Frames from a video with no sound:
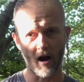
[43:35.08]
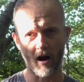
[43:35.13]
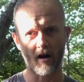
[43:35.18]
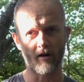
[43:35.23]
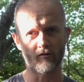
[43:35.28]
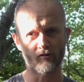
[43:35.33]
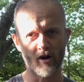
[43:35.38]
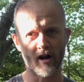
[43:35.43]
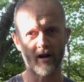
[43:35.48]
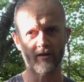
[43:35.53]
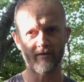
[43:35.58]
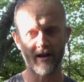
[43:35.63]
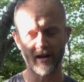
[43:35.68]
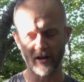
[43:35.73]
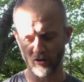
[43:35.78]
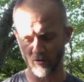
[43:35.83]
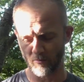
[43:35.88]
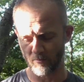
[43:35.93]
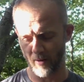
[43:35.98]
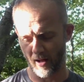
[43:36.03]
a really,
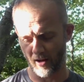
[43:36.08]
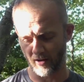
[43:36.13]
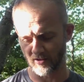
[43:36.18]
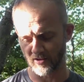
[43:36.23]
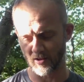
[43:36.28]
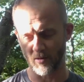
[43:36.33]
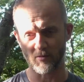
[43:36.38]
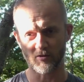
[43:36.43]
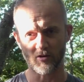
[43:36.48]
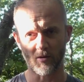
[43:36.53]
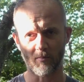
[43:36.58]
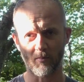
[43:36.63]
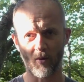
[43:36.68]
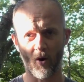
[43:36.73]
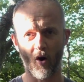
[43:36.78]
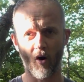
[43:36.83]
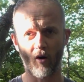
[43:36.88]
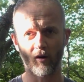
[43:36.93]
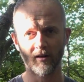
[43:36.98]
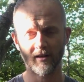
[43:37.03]
really good balance. So, so
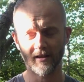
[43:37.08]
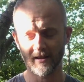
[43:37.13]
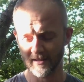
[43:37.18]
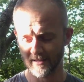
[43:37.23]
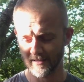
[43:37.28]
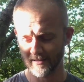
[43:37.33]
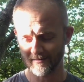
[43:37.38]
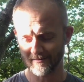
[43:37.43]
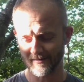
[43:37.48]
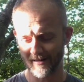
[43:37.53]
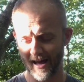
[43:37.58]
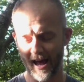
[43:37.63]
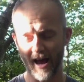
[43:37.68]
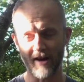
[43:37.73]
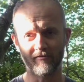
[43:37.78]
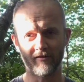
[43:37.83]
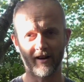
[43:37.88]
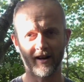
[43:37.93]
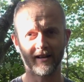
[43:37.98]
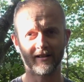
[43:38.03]
Paul,
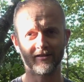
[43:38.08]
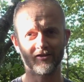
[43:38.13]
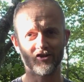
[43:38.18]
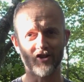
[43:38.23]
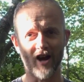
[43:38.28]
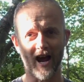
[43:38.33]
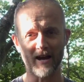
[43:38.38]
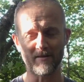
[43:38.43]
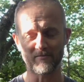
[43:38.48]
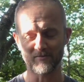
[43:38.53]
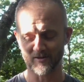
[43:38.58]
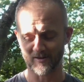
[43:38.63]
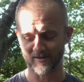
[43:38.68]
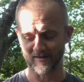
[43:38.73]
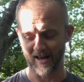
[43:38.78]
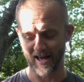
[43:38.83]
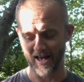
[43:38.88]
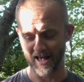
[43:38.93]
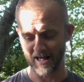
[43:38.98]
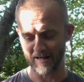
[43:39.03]
Henry, James,
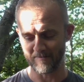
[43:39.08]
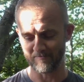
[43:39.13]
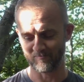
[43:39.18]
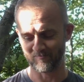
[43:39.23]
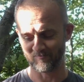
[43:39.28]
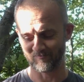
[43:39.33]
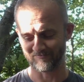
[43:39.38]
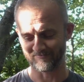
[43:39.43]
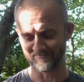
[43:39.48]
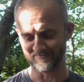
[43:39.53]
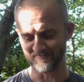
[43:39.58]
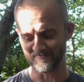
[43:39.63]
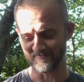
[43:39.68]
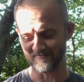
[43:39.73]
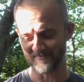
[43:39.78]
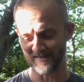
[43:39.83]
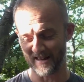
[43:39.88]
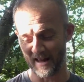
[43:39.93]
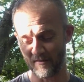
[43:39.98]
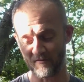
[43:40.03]
um,
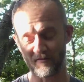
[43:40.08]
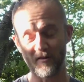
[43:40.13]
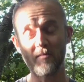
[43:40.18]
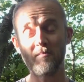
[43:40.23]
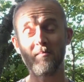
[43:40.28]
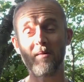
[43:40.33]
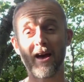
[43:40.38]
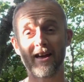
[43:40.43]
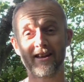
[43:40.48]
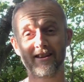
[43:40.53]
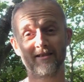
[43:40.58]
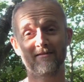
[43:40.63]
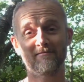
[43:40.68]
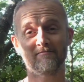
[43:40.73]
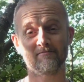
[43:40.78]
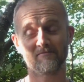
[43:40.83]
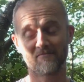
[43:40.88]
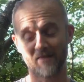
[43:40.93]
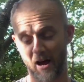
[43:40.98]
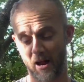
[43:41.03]
yeah, for me,
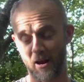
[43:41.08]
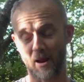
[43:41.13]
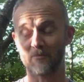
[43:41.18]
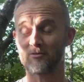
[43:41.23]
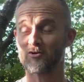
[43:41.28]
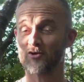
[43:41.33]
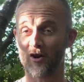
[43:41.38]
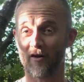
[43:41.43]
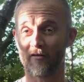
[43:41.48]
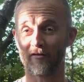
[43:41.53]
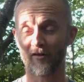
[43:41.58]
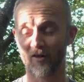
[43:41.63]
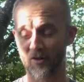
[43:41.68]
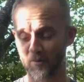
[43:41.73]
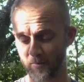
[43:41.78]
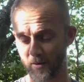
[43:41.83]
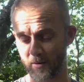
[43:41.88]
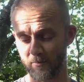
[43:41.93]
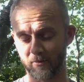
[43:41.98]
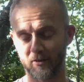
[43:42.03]
and I'm sure for other
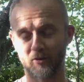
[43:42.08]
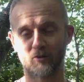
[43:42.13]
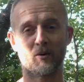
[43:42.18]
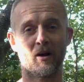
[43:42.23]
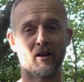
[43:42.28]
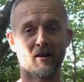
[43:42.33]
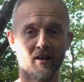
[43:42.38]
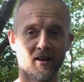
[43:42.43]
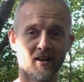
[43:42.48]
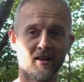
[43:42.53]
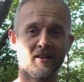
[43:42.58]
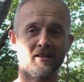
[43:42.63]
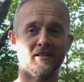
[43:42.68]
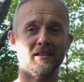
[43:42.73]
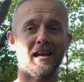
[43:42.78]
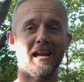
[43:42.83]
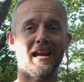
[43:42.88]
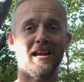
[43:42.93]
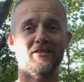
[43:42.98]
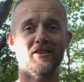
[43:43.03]
people as well,
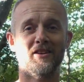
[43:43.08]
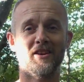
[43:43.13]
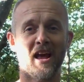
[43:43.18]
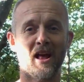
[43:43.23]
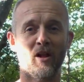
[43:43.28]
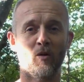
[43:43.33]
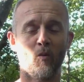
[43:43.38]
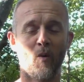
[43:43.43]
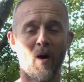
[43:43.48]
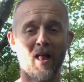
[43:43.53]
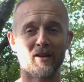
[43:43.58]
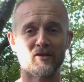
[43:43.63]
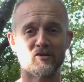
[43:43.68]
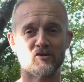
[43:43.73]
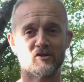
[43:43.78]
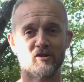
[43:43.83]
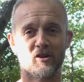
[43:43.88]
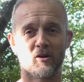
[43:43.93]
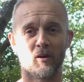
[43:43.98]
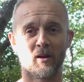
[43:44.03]
you hit the nail well and
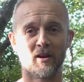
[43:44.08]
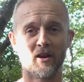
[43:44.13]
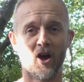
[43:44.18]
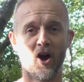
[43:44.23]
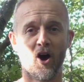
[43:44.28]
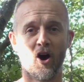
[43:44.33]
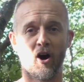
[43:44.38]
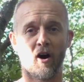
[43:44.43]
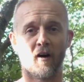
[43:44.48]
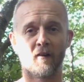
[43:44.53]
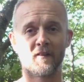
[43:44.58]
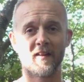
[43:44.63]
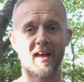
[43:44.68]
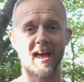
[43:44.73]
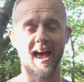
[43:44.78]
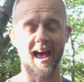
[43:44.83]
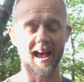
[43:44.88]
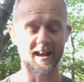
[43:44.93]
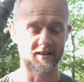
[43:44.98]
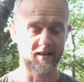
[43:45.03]
truly on the
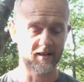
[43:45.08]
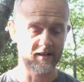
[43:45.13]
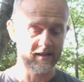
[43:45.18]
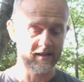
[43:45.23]
head.